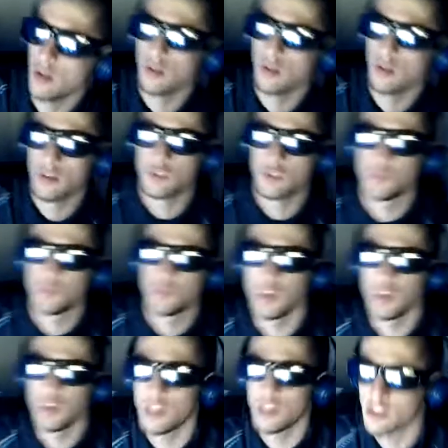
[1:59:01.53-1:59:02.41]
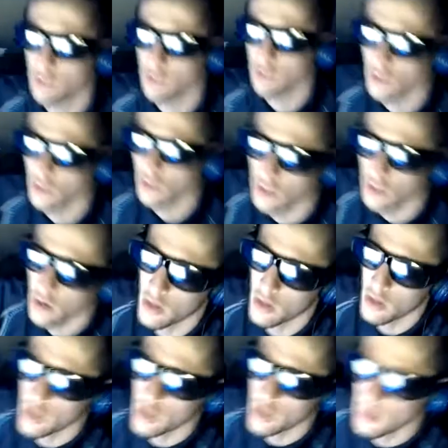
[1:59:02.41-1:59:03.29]
space military
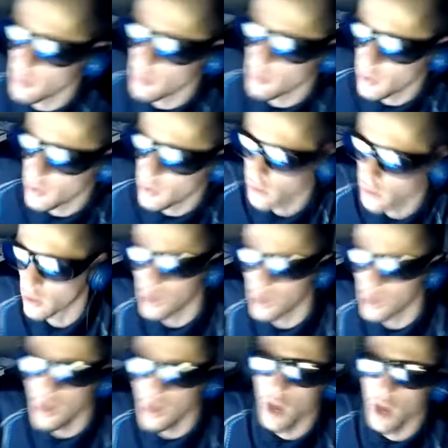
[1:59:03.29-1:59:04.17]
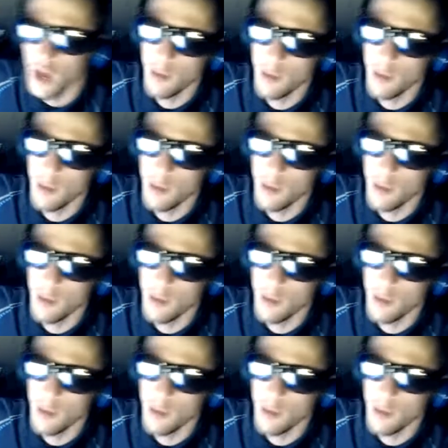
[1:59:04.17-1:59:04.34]
capability. I mean,